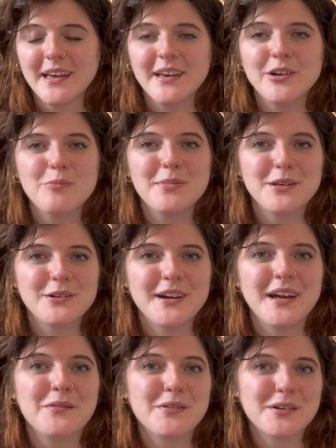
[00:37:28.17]
I hope that you're
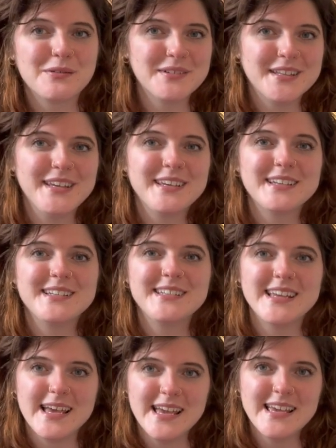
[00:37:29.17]
having a really good
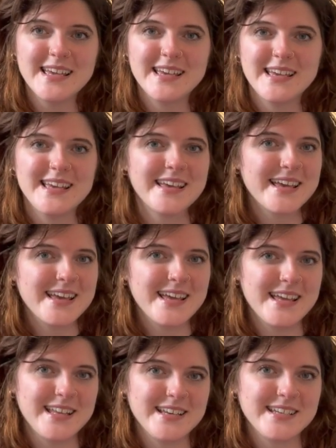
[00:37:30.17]
day
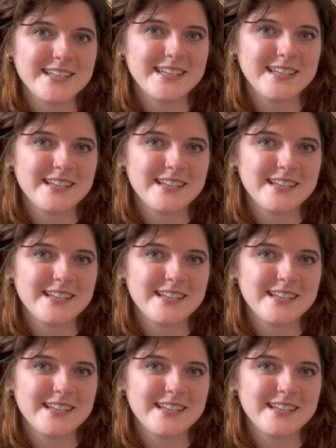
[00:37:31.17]
and